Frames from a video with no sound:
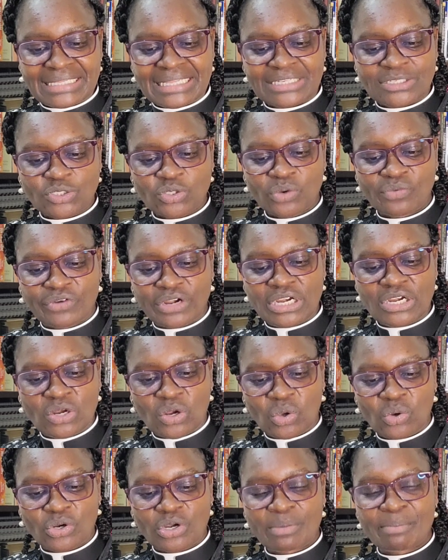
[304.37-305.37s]
the Sovereign
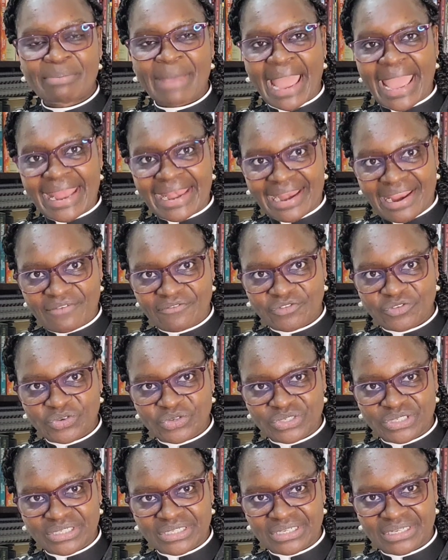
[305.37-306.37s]
Lord my
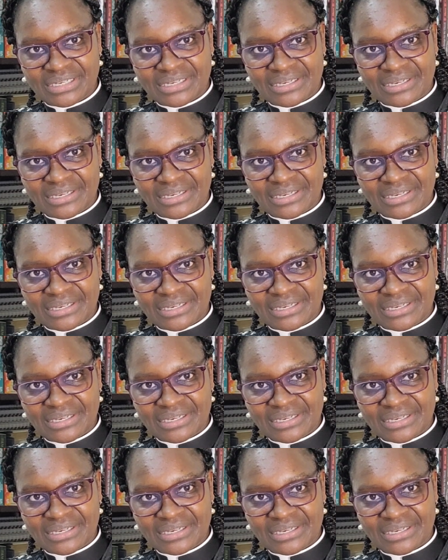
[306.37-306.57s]
refuge.